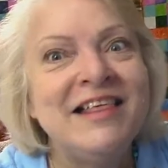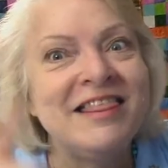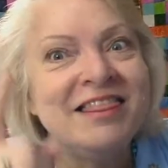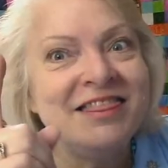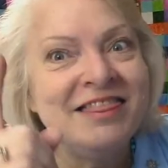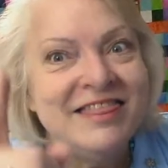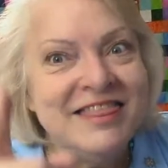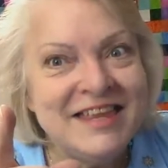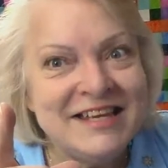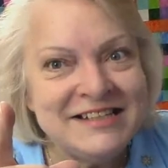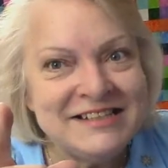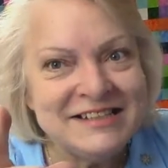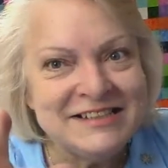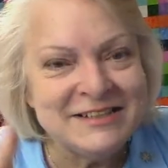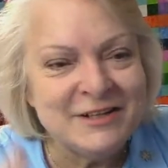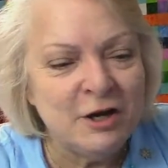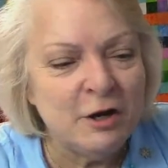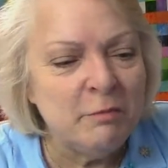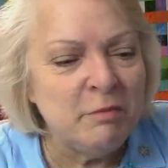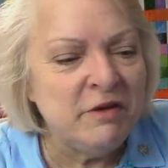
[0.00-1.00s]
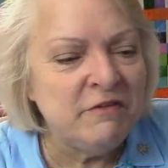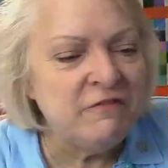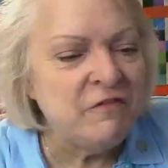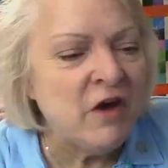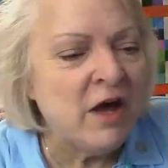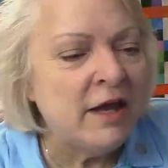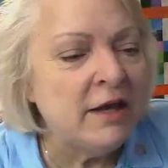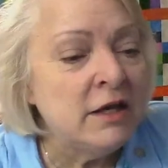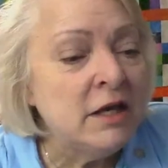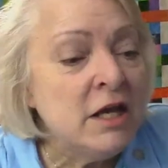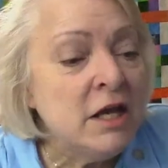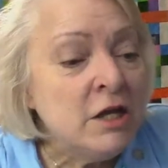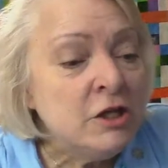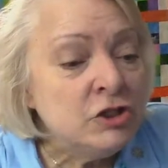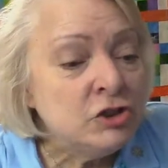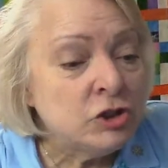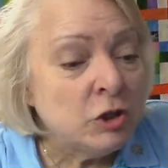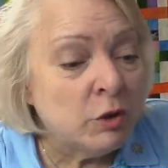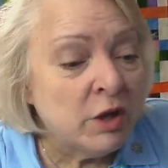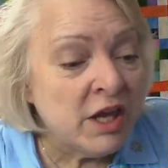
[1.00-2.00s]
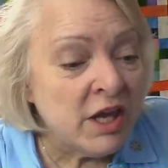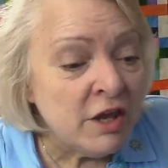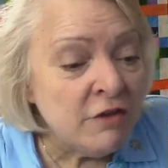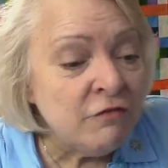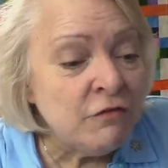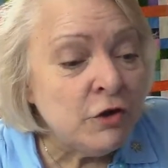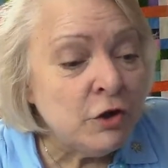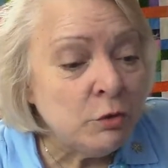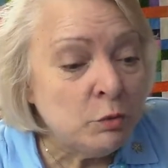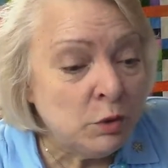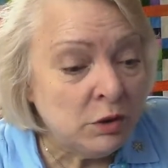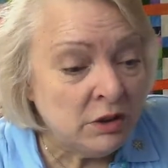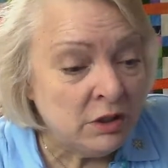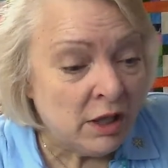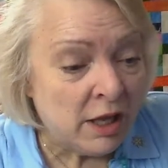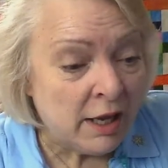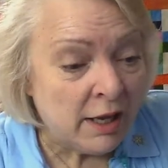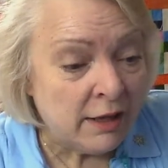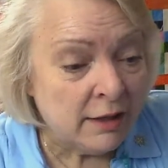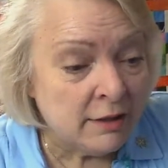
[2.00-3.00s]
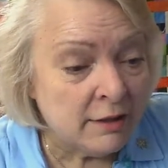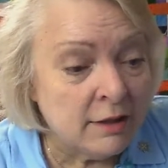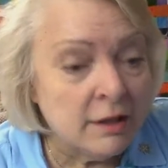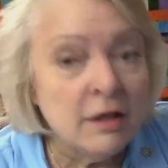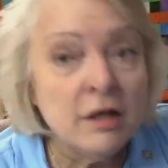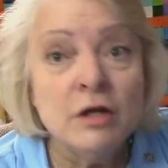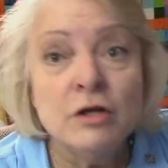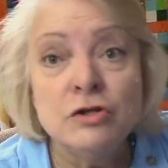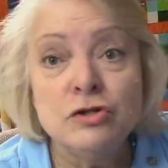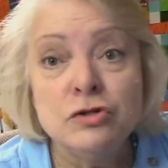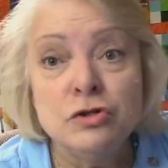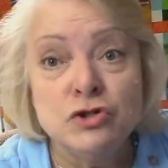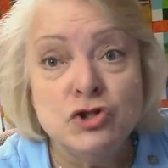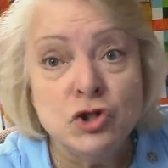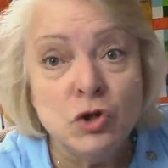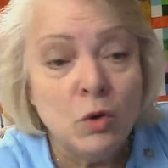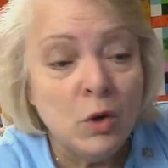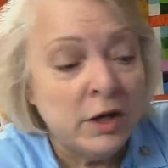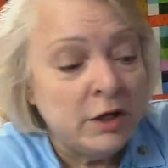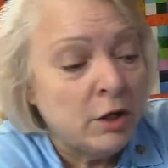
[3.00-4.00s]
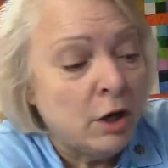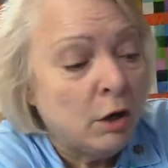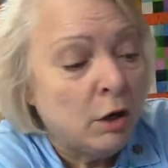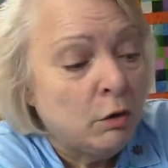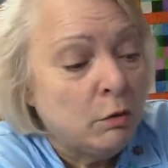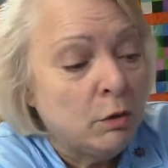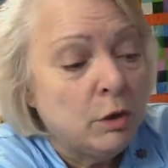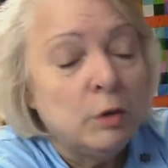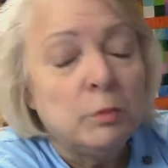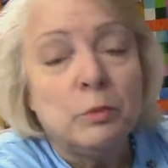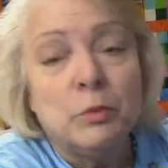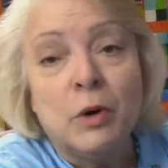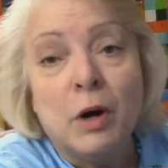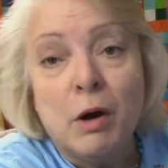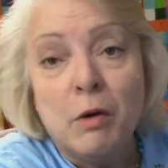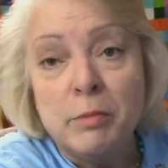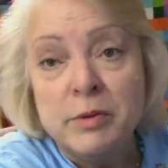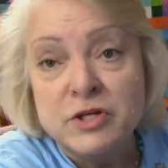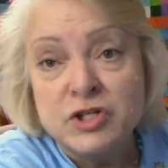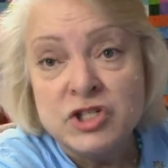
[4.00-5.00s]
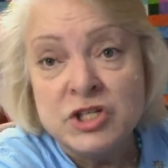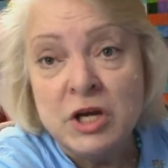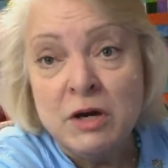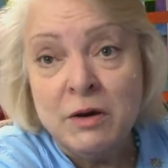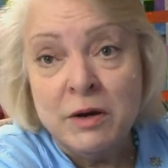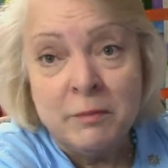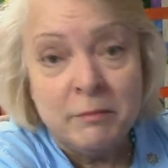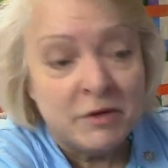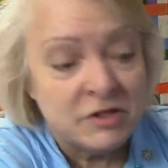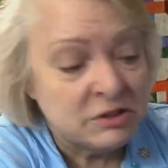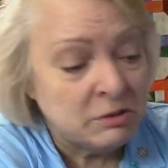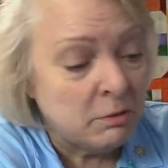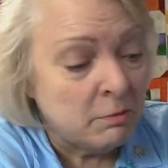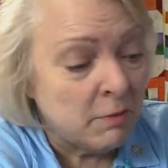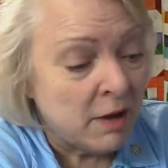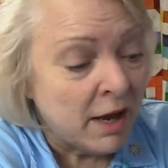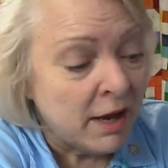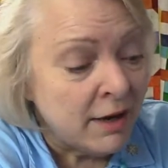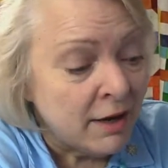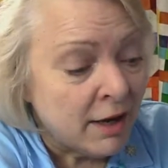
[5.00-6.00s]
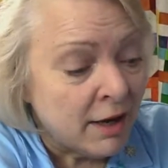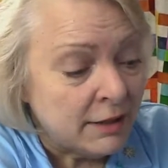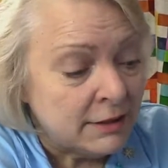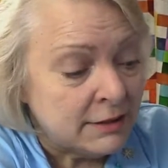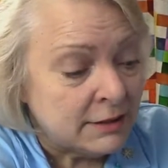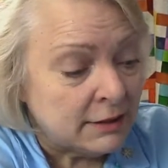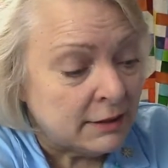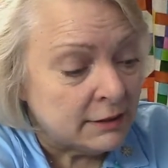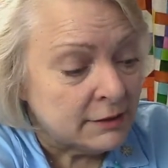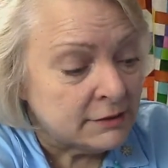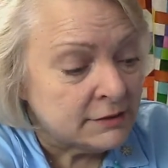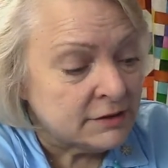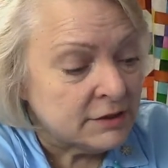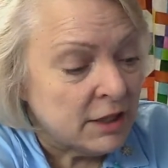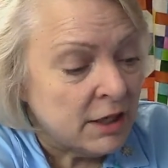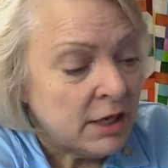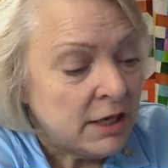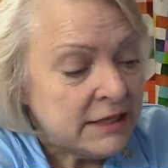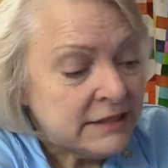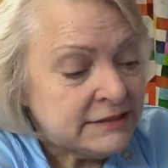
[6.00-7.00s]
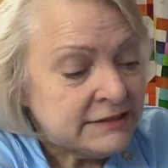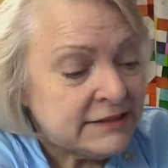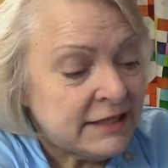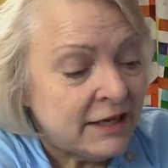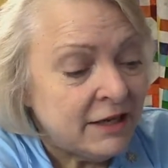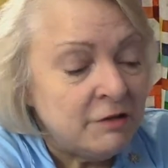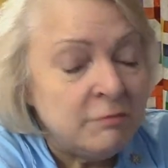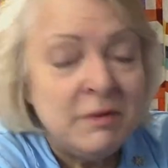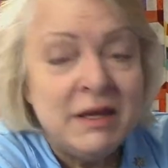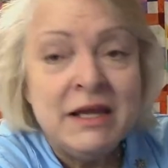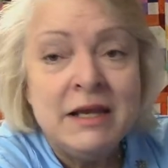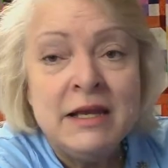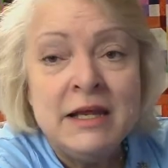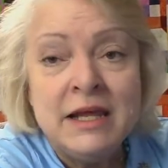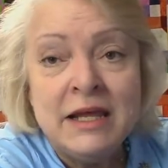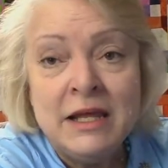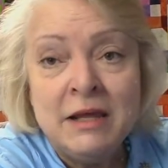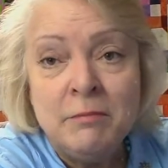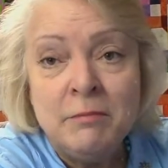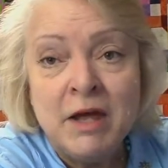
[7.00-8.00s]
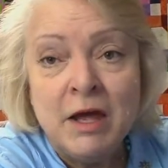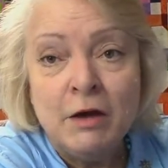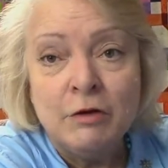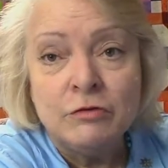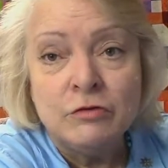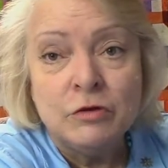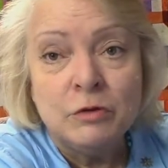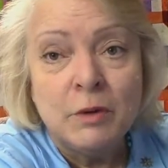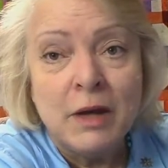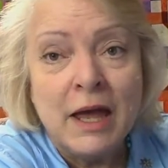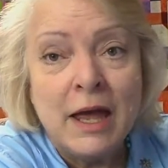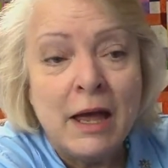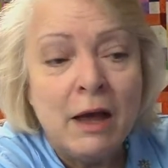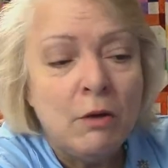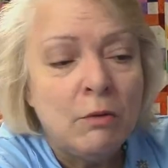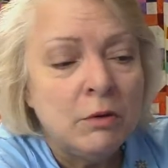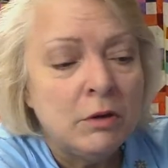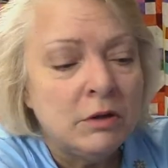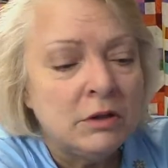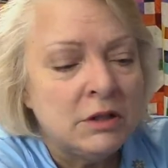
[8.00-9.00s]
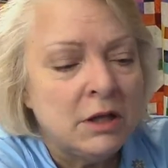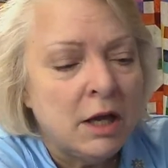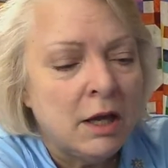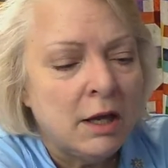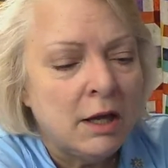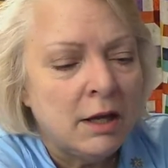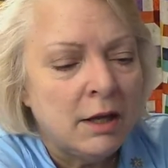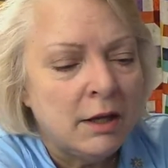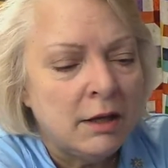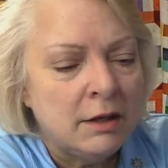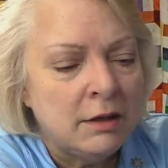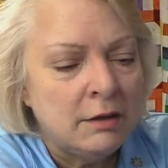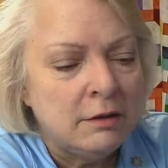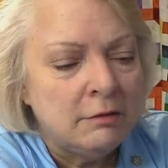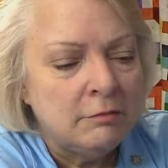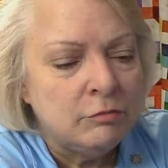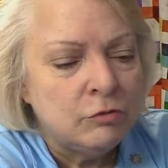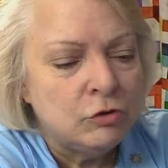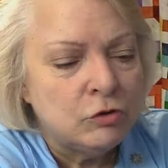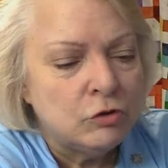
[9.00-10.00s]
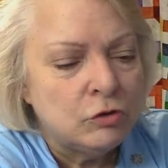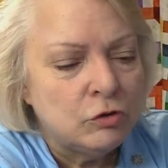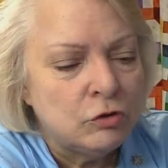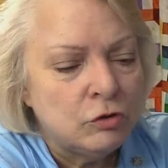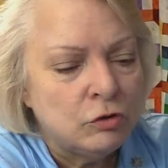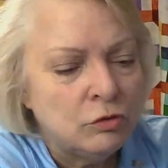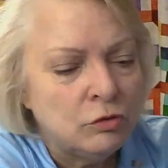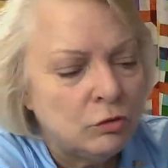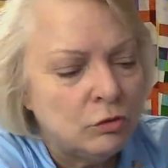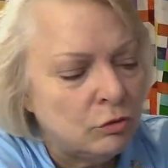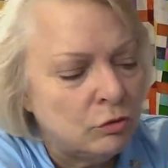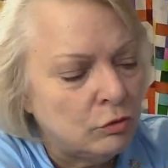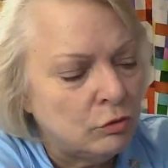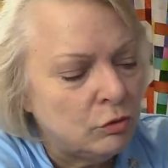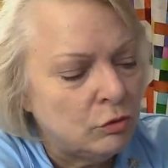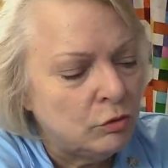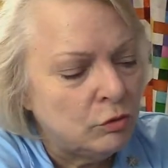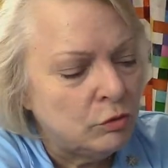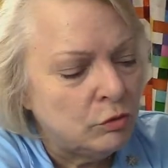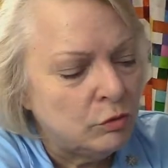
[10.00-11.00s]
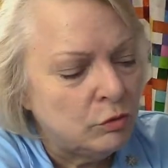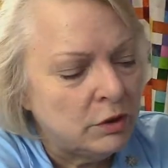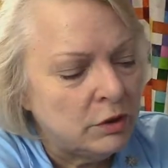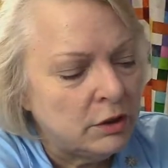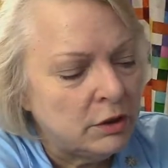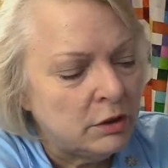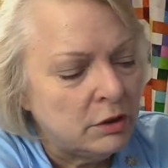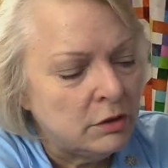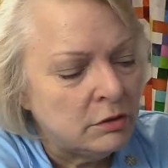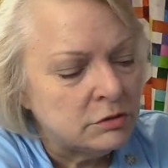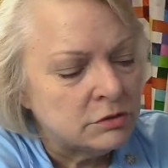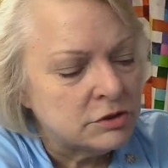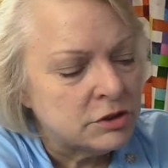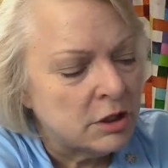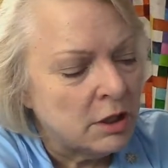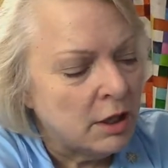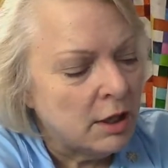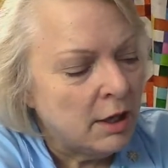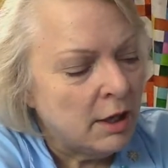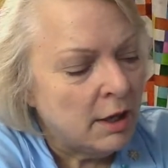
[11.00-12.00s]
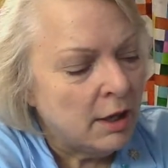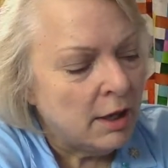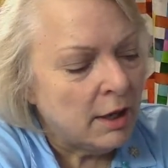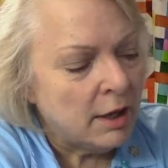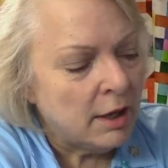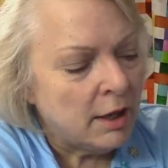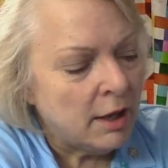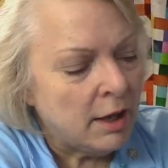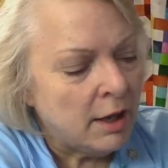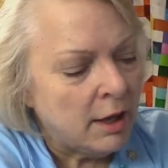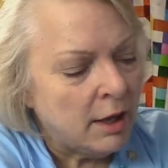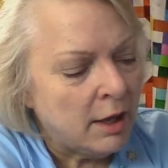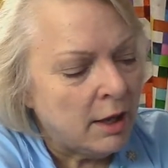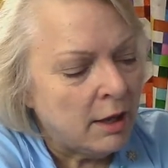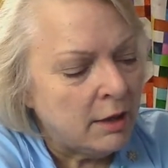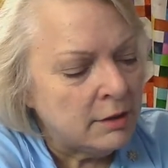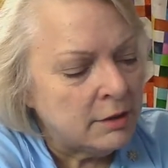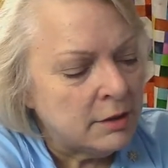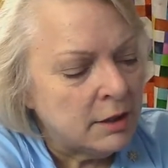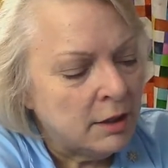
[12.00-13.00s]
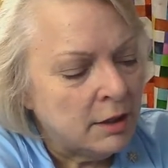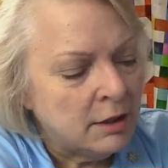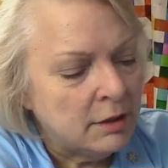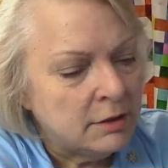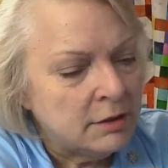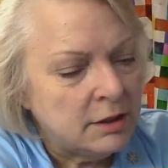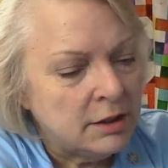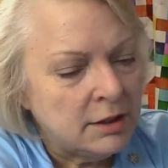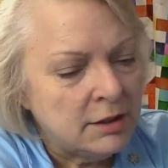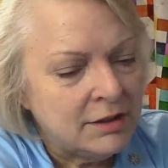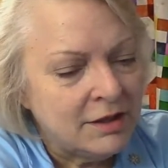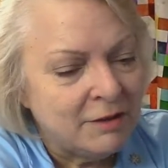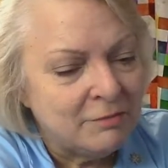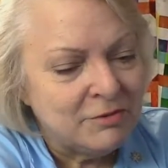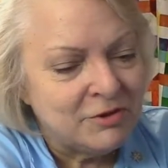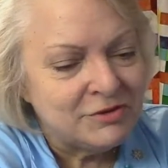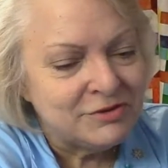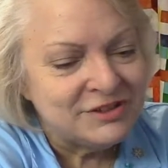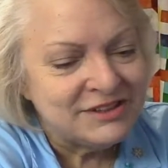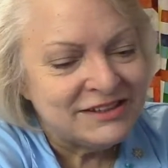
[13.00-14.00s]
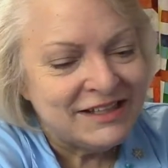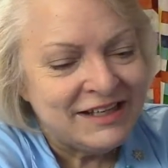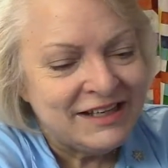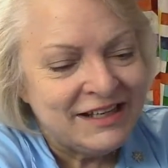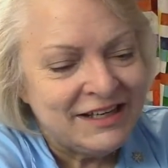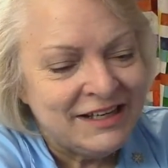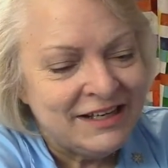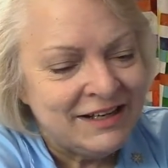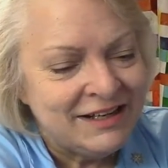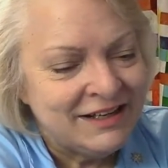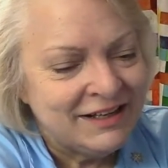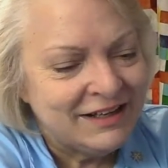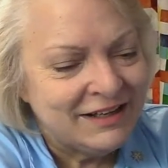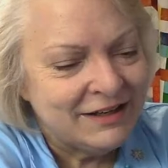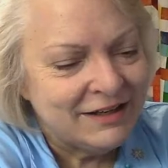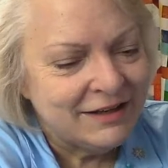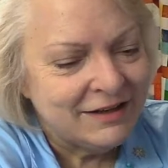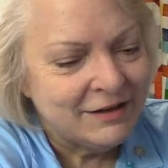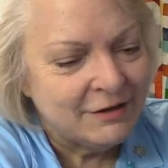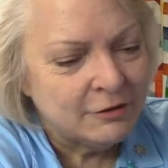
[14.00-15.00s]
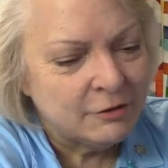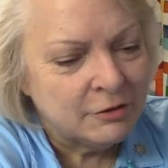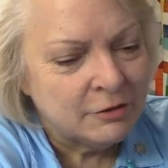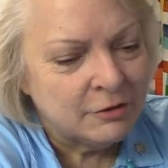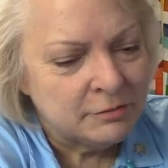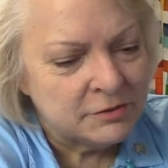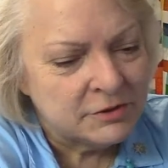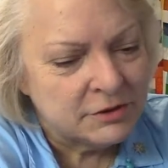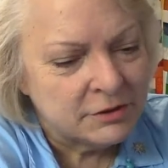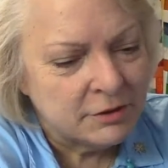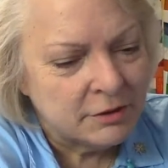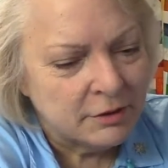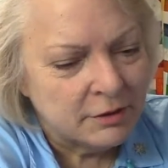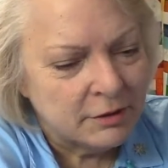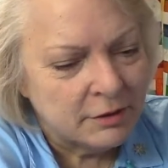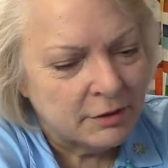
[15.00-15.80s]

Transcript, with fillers: This is going to be fun. So if you would like to join our group where I'll be sharing some of my ideas, send me an email to our time to quilt at TWC. Oops.